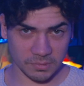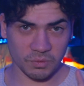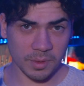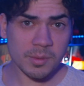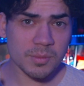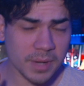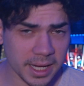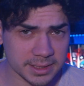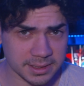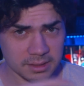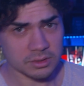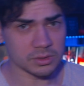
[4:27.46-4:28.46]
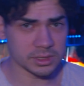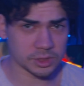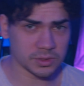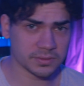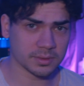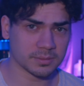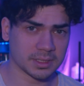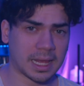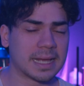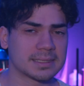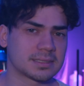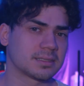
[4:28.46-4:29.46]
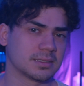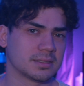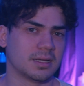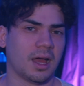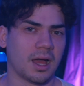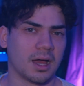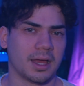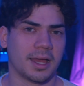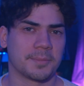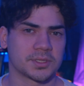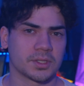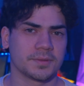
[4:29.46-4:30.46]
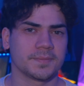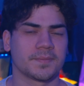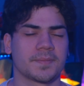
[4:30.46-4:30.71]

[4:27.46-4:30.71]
Remember my technical issues from last episode?